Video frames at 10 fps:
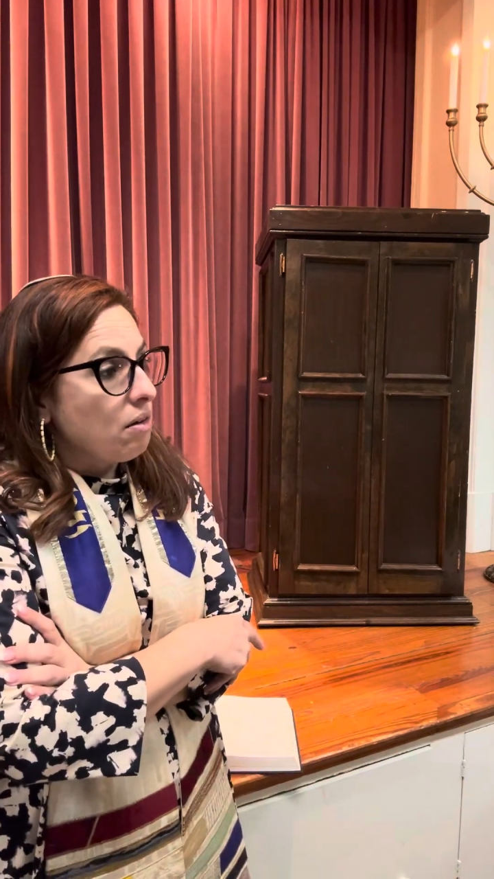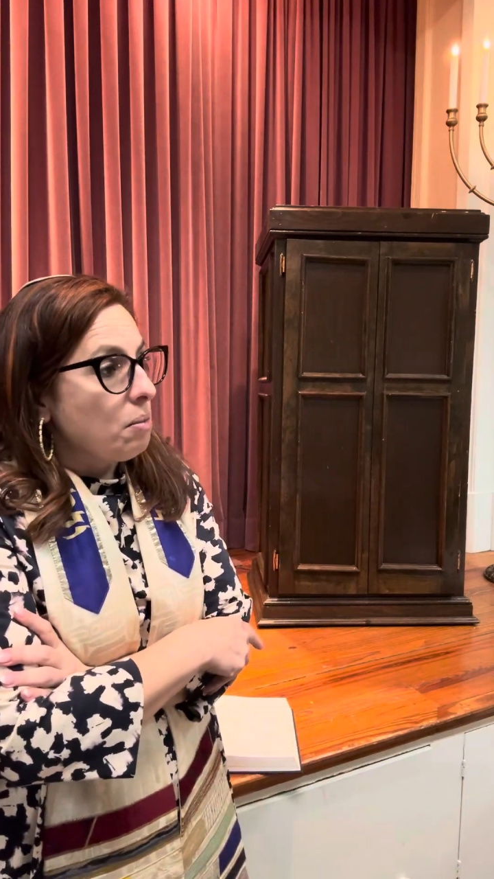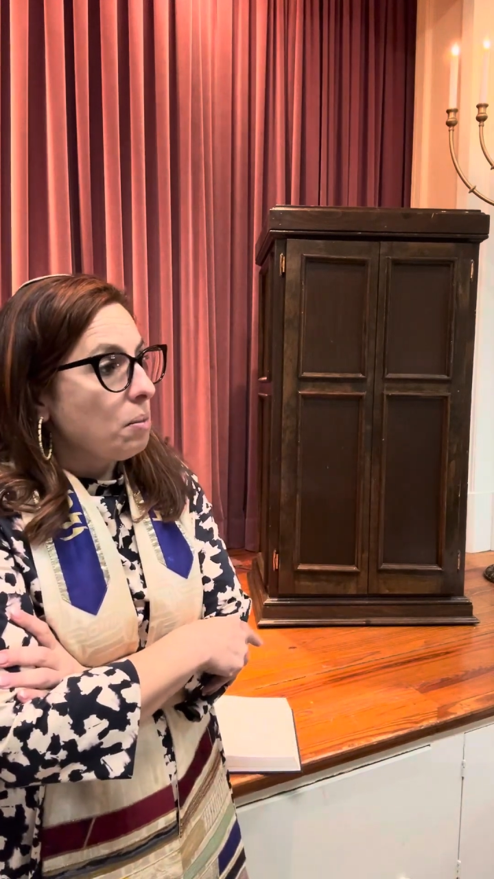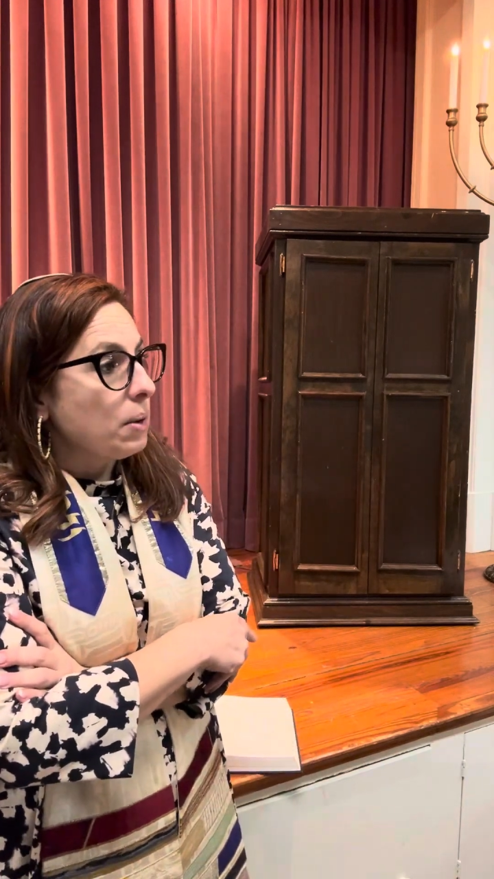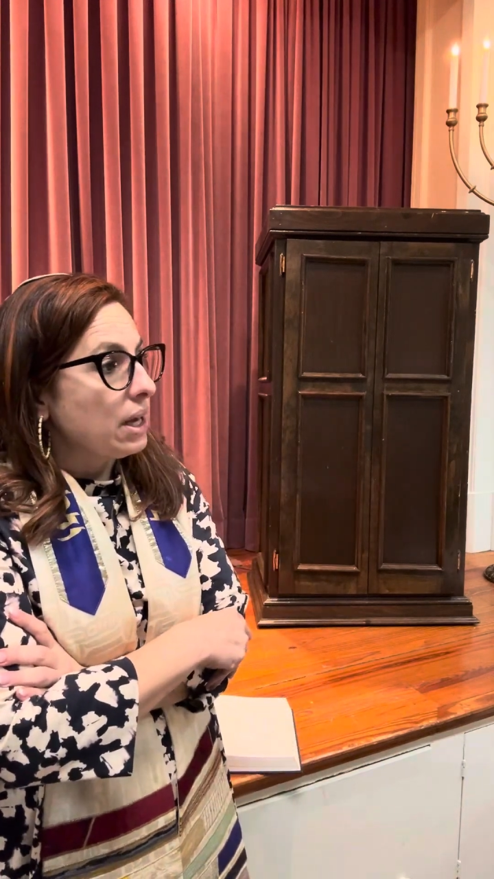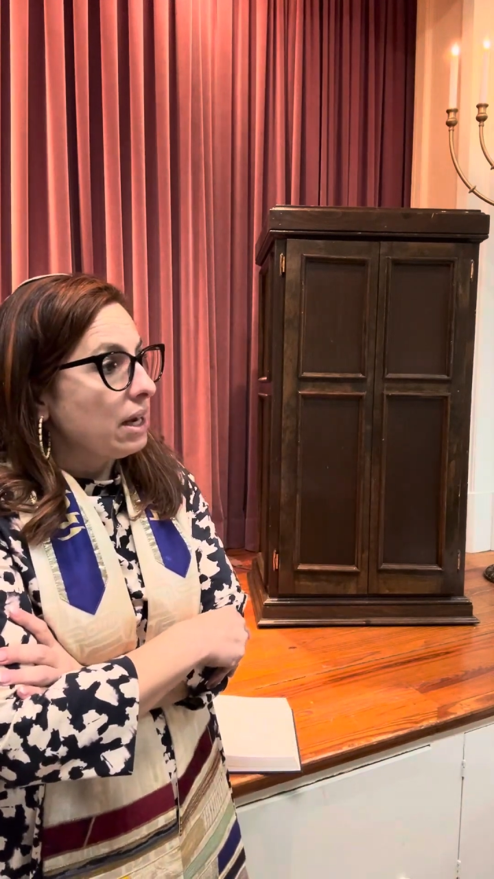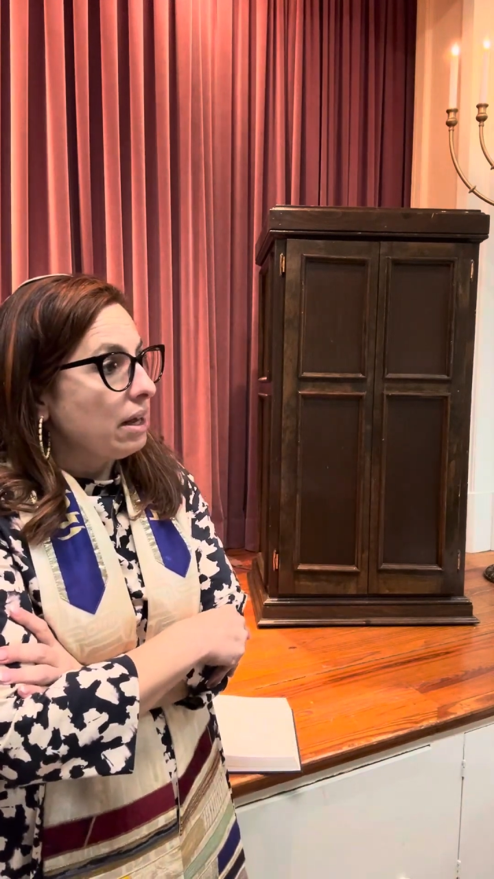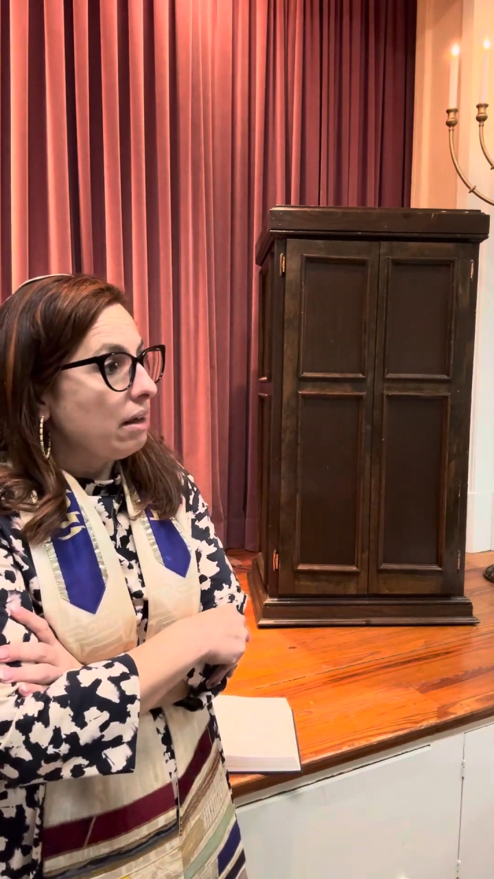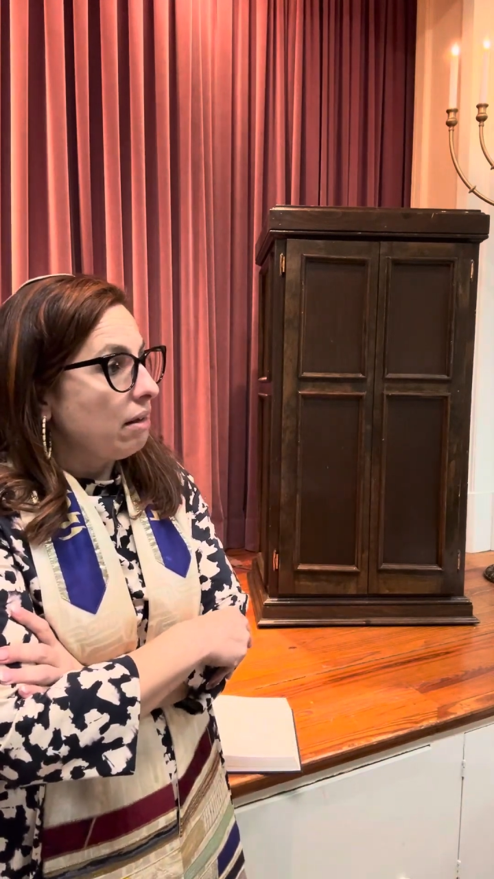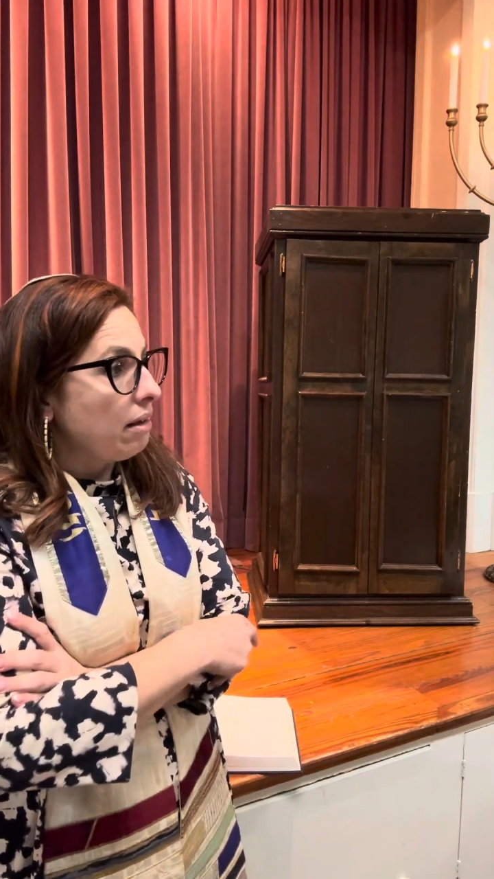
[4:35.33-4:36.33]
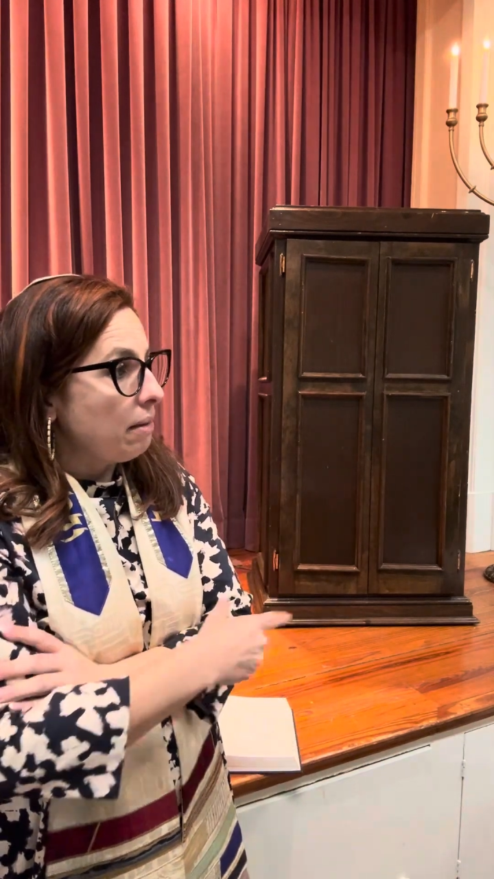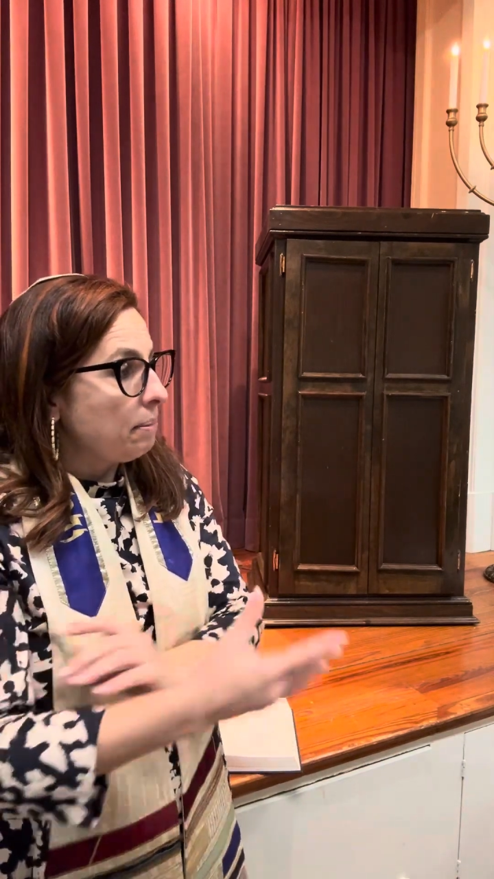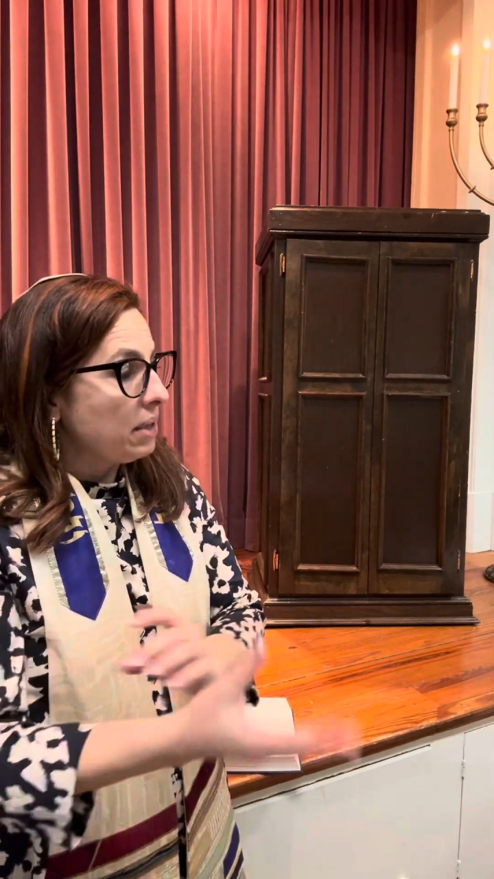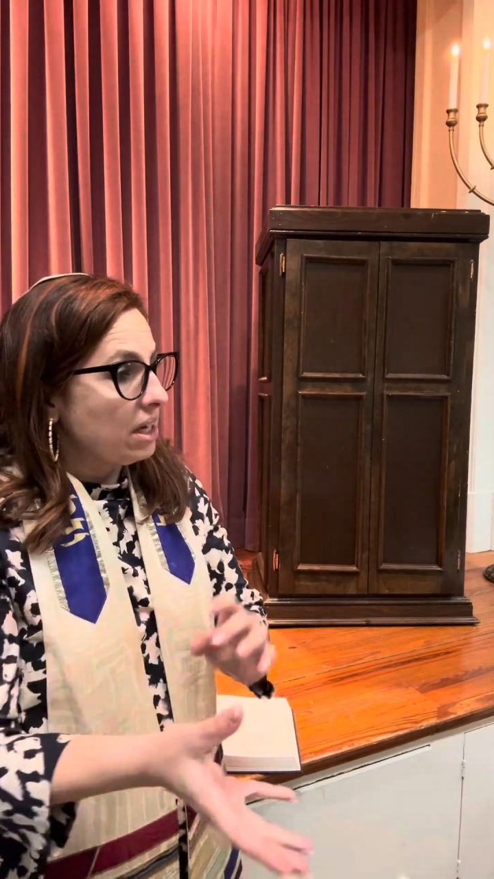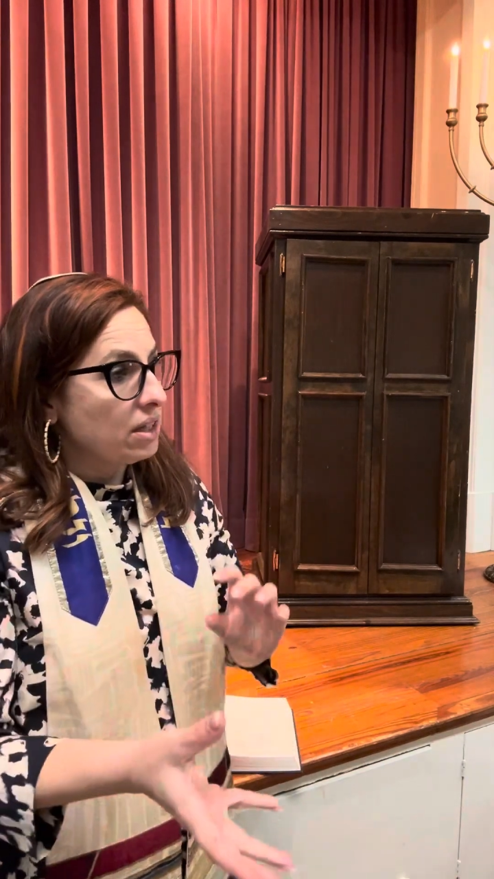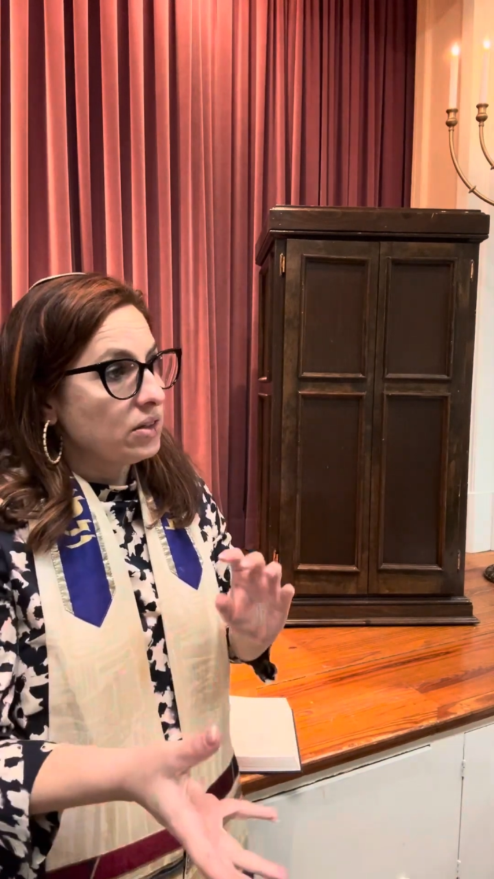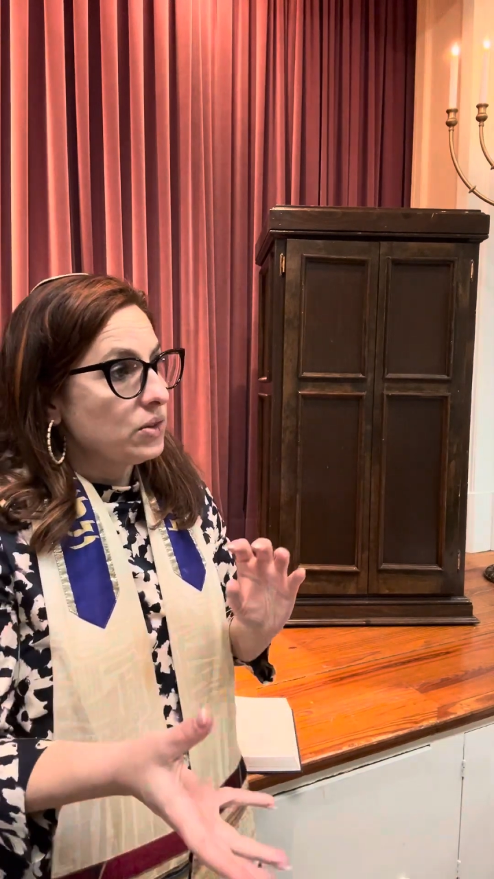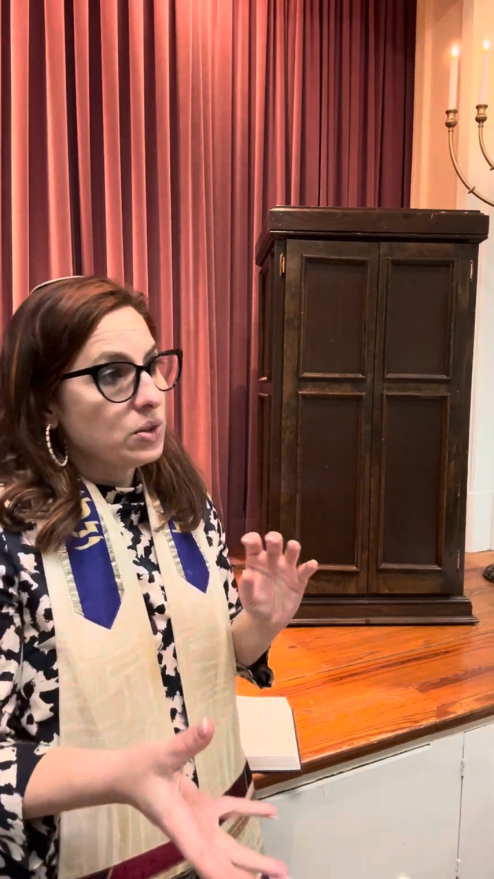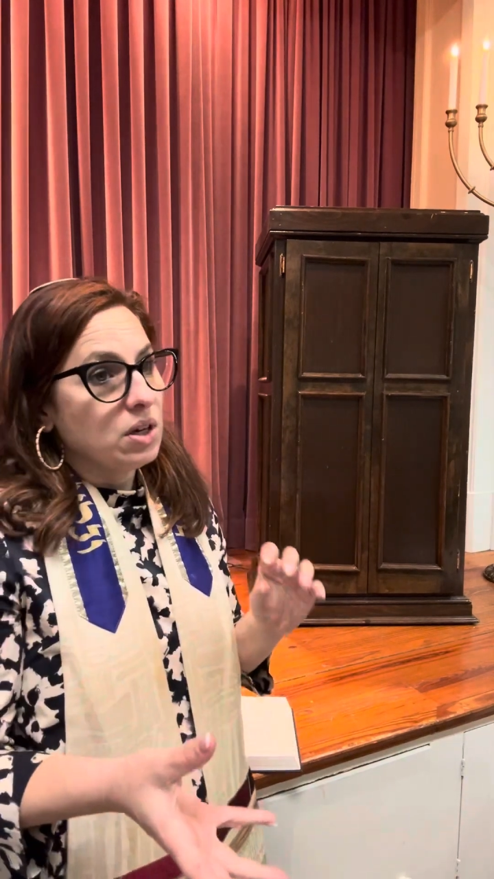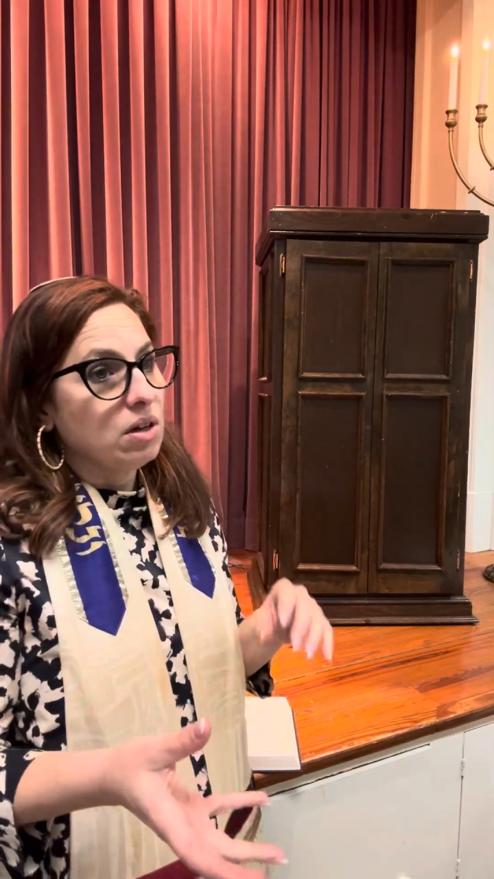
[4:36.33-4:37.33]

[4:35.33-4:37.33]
what it means